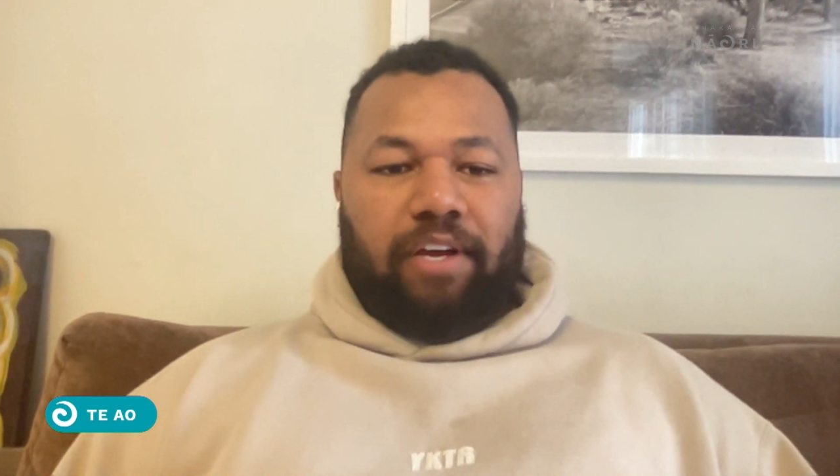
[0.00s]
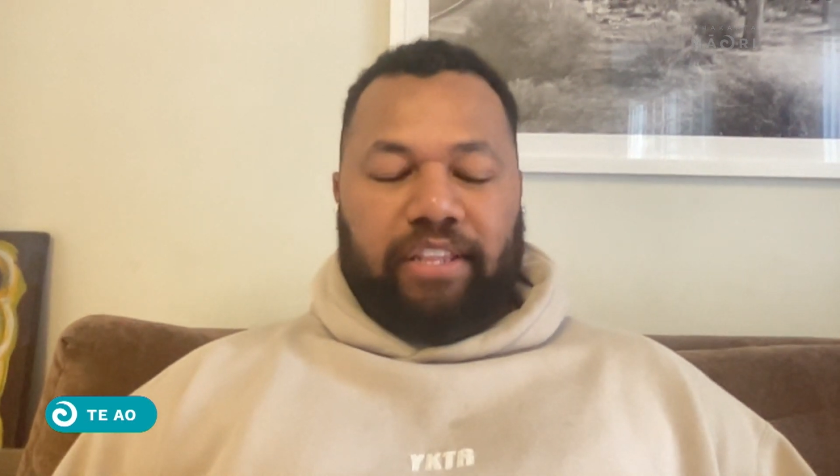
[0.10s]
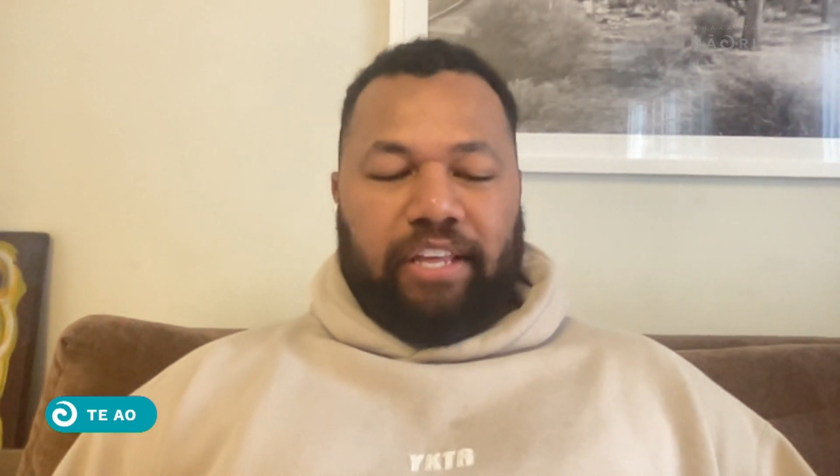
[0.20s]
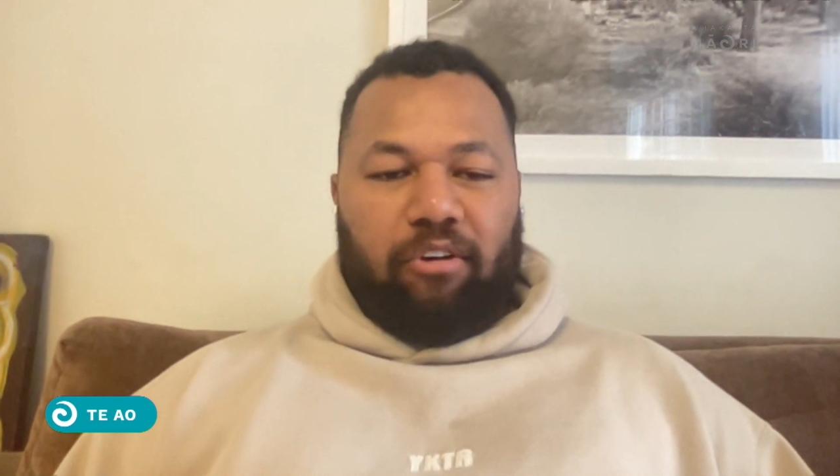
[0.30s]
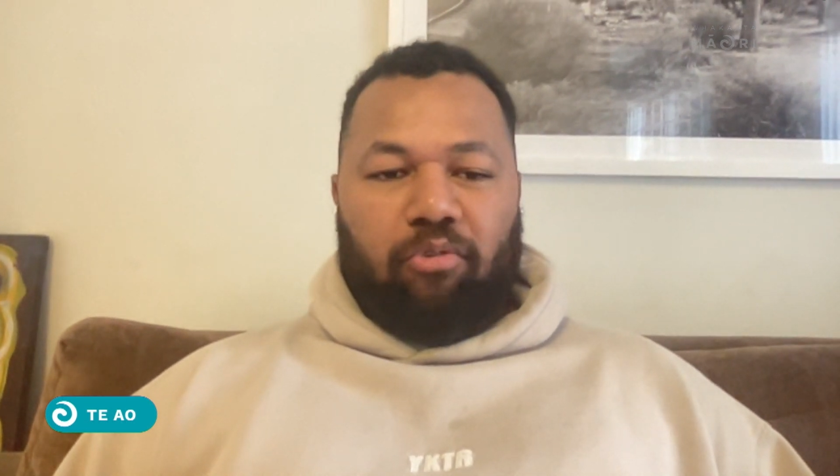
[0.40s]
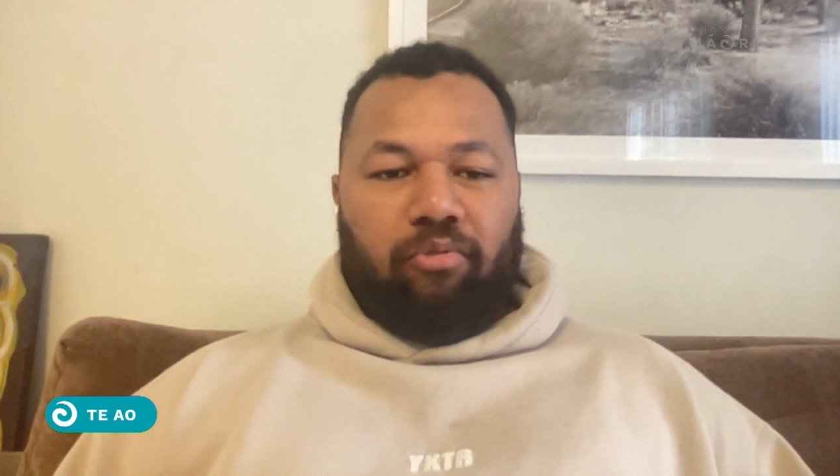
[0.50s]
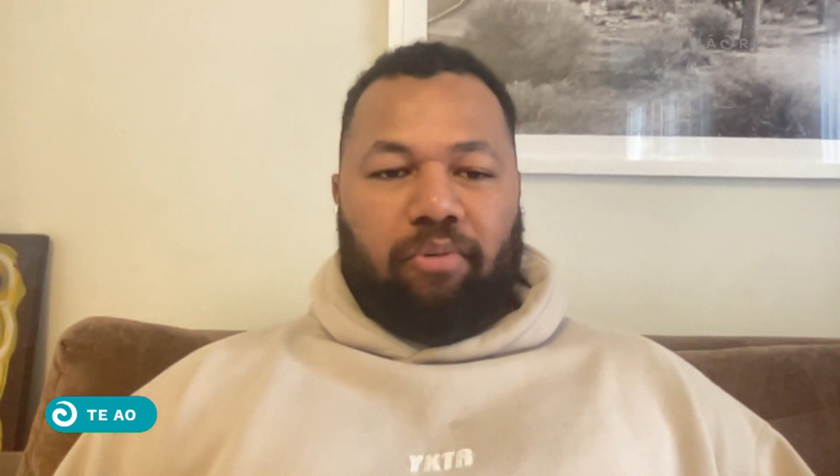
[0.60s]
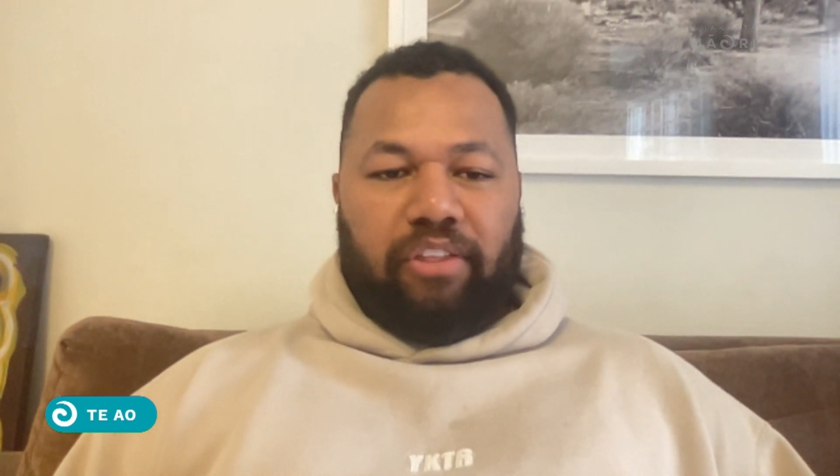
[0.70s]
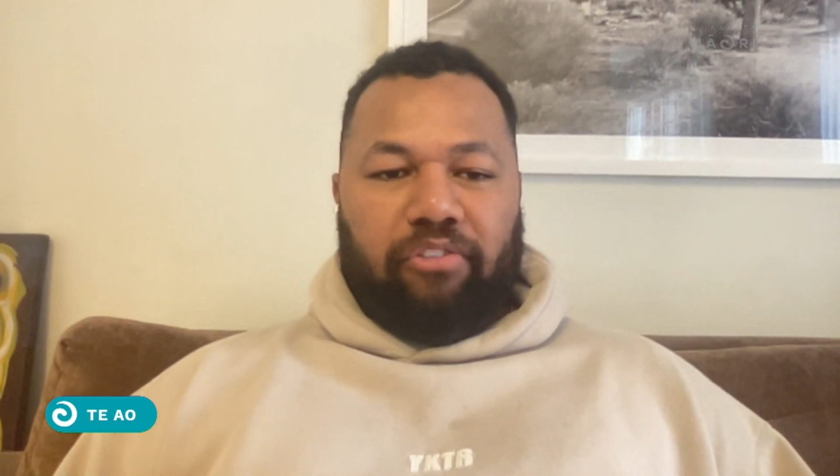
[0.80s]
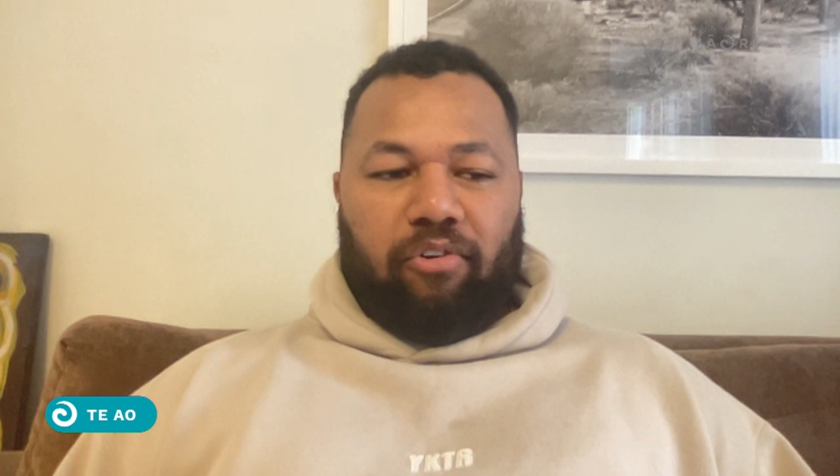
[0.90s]
like that all the
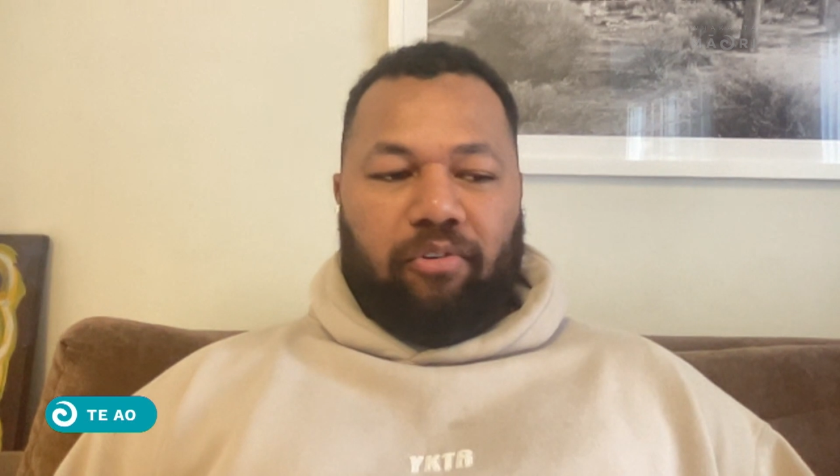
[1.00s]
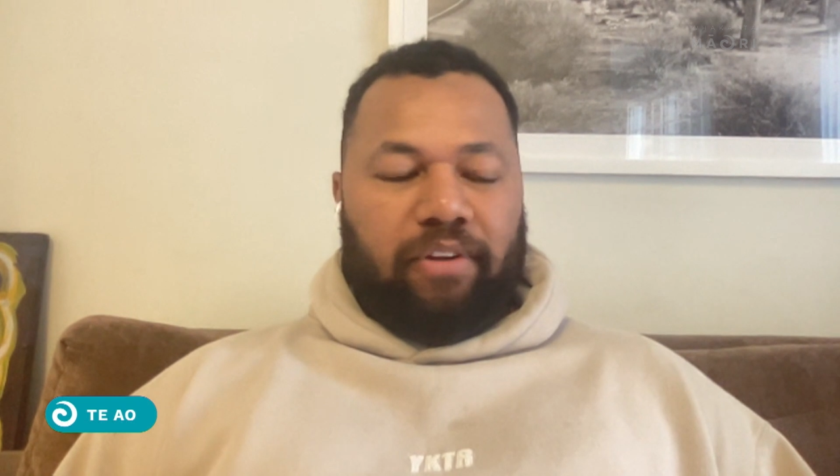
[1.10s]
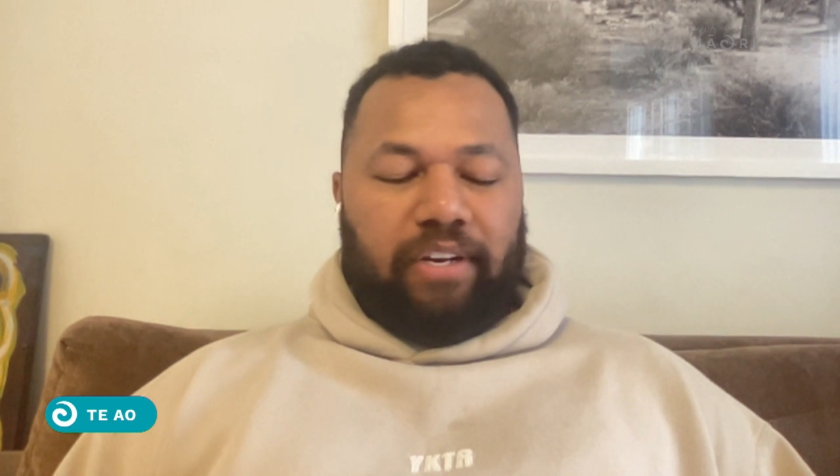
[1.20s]
way through,